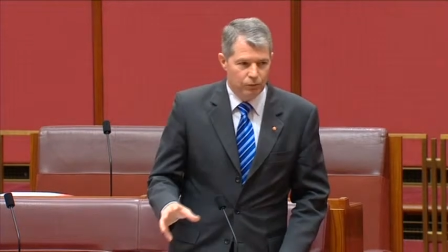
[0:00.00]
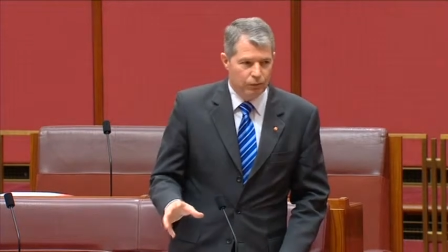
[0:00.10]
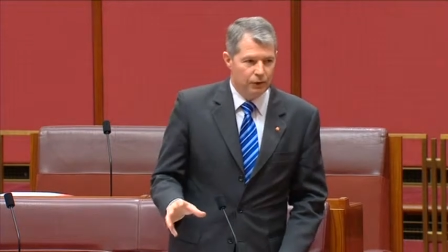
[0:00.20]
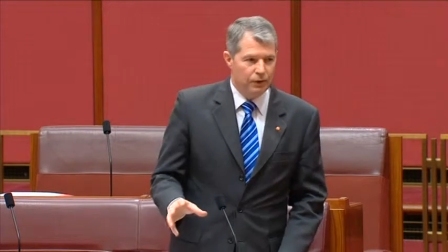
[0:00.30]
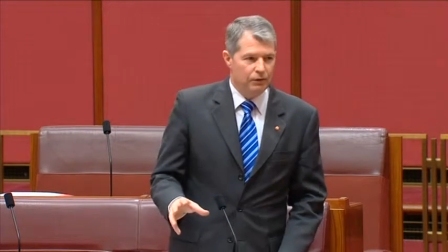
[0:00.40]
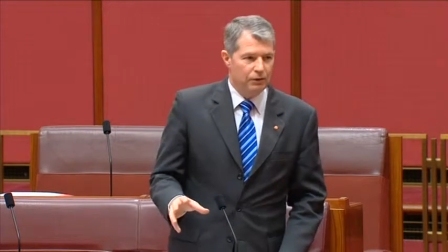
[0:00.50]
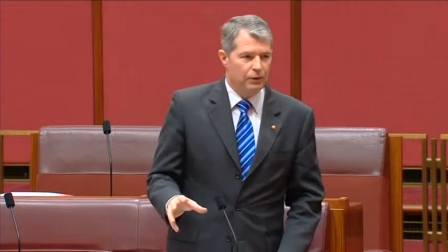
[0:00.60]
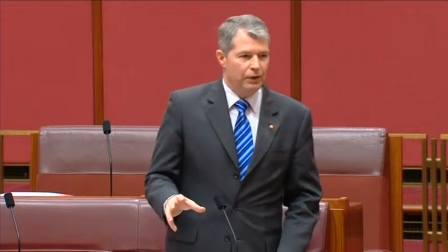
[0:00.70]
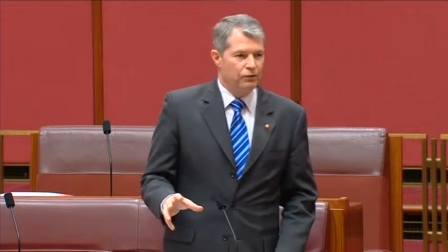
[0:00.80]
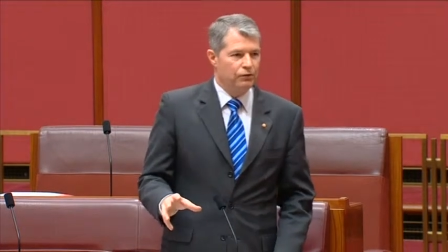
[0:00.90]
looking at the
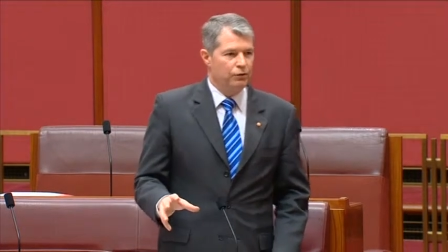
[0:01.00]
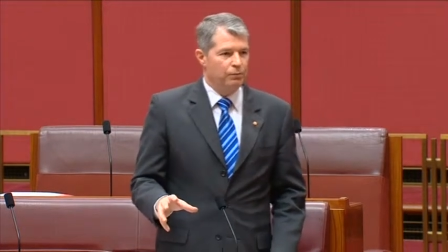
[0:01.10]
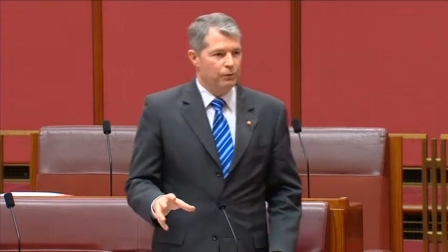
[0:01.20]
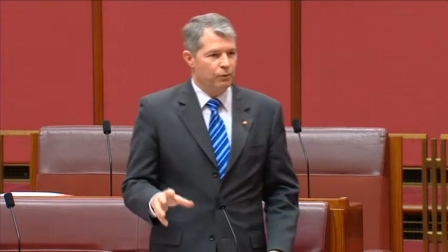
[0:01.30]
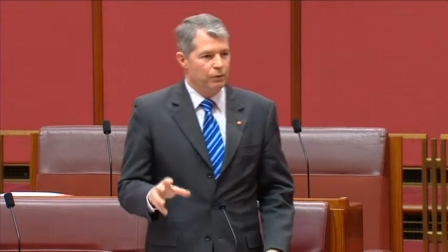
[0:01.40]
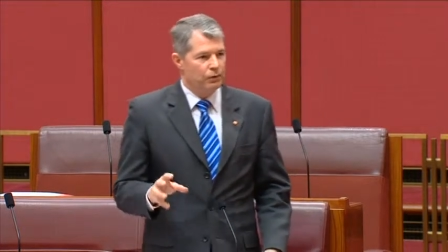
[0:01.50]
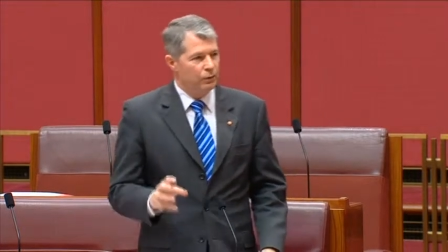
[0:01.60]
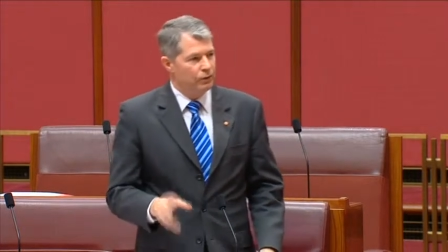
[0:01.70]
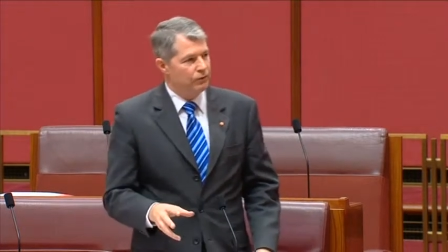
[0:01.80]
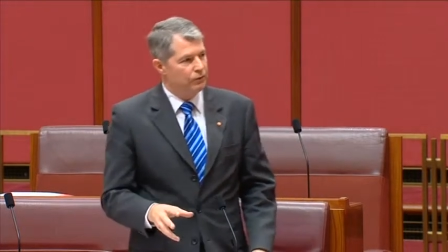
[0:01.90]
relationship between the
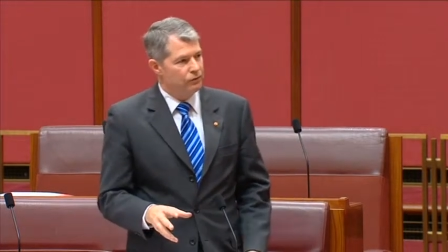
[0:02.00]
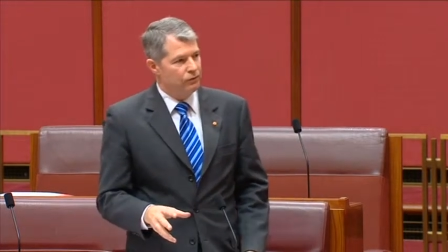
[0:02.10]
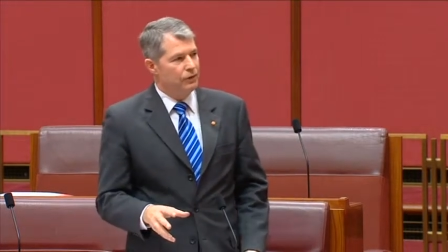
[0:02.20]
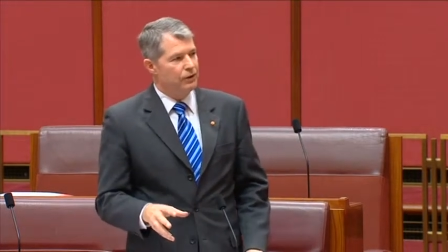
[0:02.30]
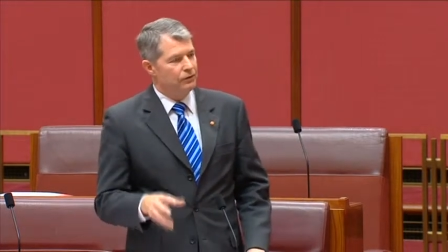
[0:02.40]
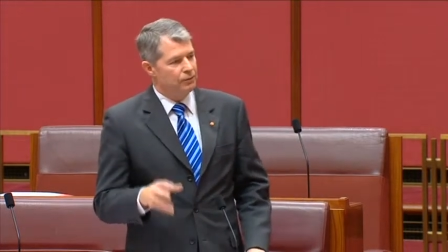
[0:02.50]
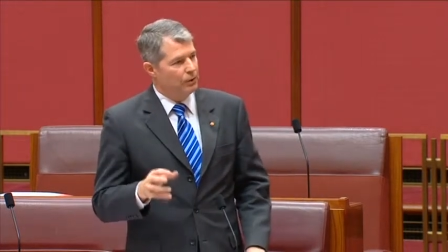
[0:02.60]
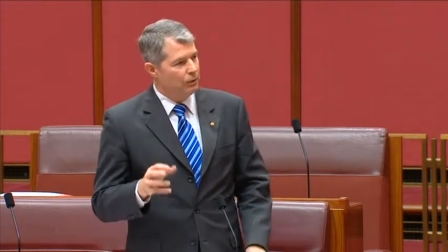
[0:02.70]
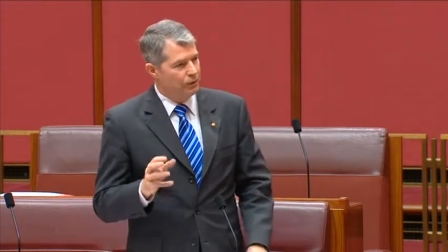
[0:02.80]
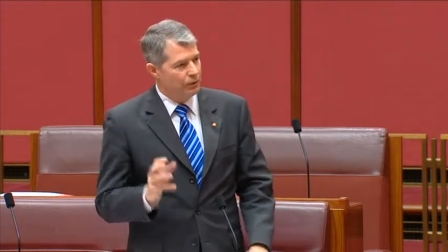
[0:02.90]
US and Australia,
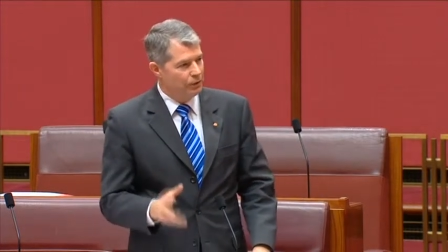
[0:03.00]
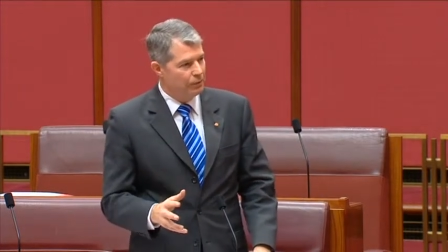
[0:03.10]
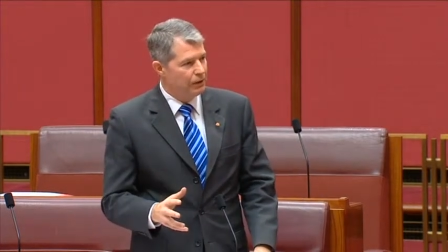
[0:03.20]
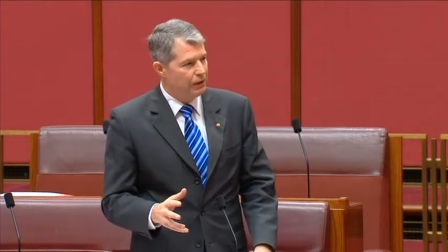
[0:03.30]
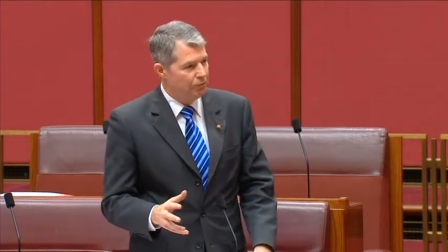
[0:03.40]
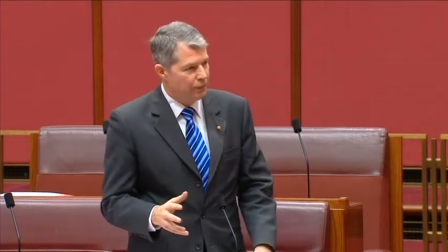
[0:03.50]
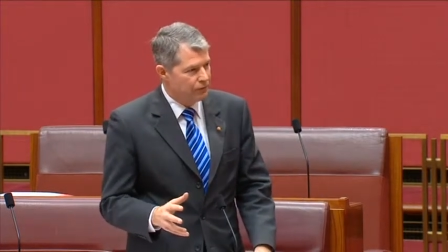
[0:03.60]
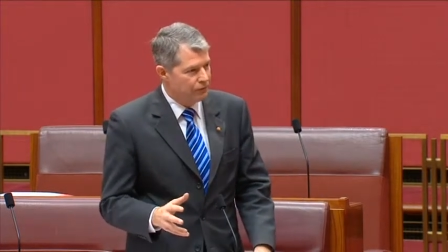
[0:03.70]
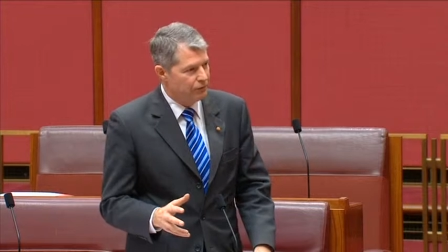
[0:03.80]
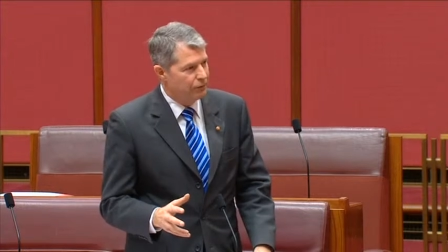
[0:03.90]
speaking with the Libyan
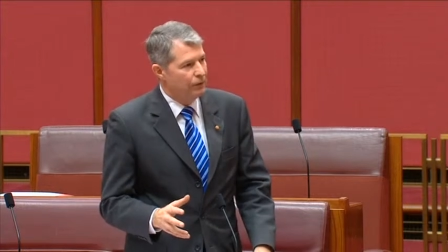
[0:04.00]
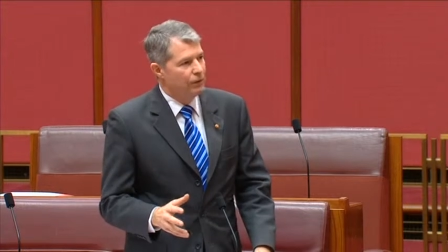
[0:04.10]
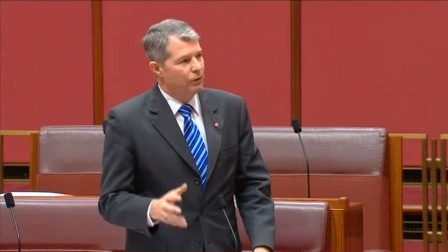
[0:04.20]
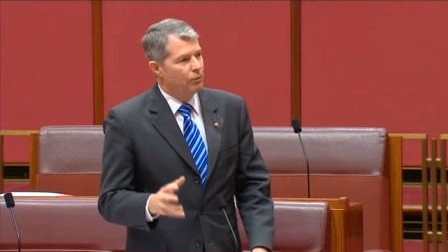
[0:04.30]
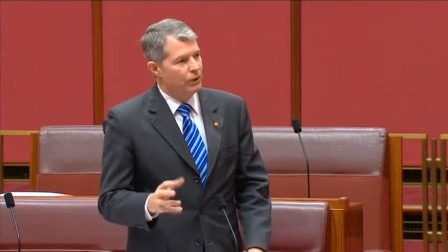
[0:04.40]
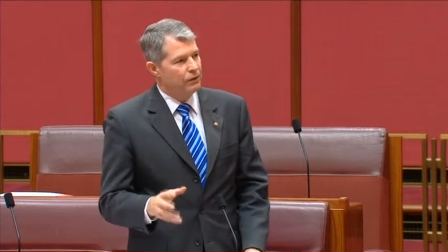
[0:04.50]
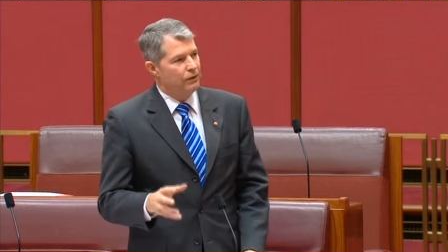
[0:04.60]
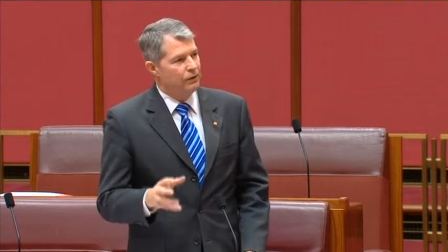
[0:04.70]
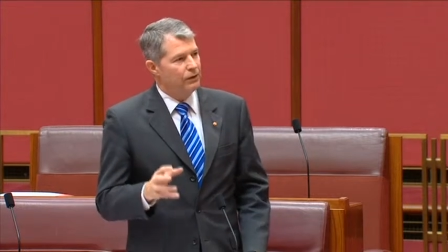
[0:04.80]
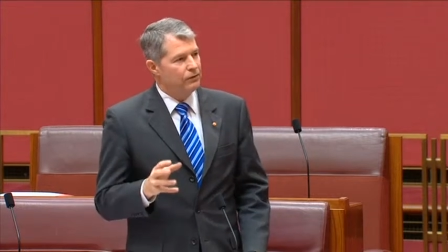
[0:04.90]
ambassador, one of
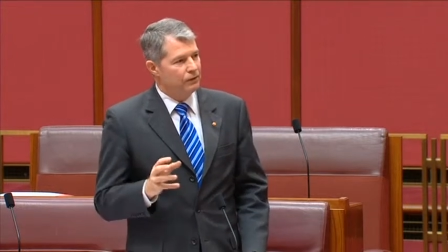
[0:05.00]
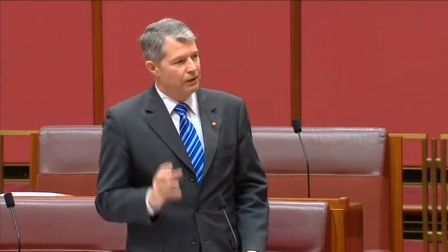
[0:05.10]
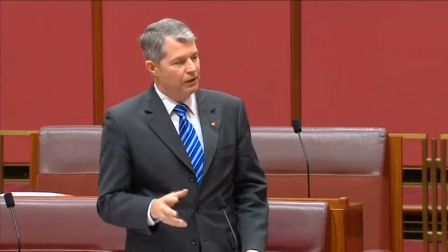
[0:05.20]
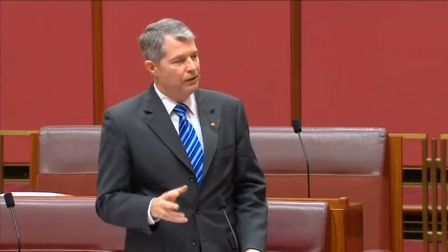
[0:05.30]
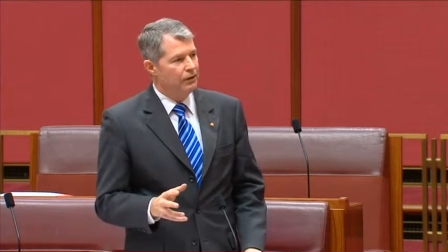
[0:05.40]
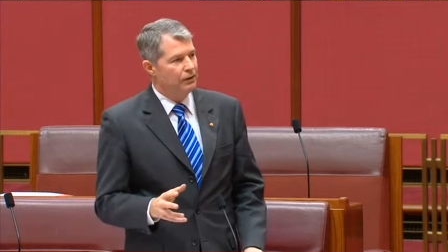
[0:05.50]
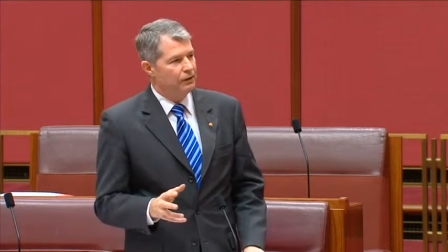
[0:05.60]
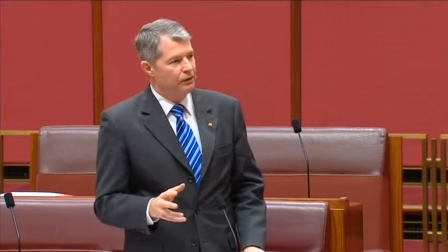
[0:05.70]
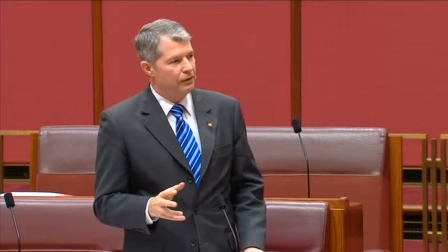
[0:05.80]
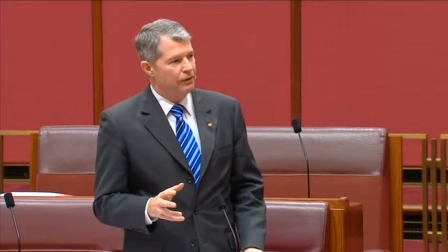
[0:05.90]
the things that he
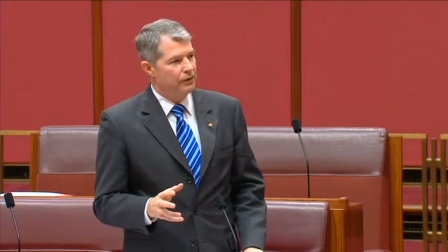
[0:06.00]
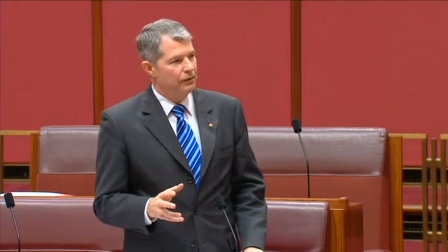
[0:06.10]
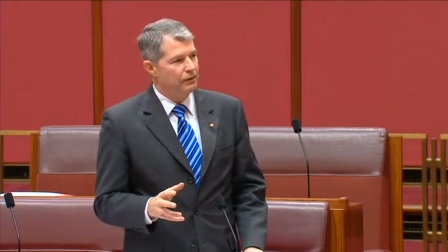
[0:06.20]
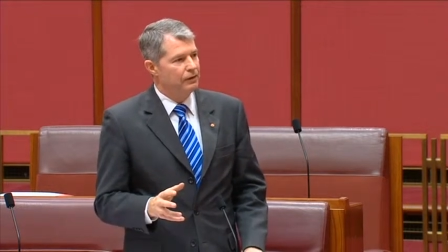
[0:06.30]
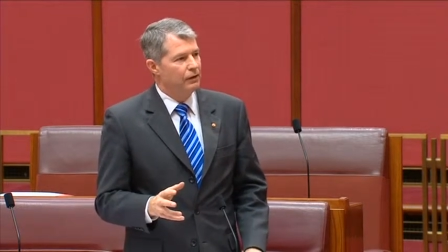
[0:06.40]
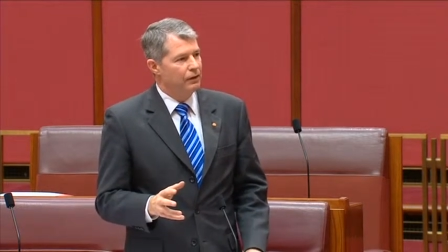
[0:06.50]
highlighted there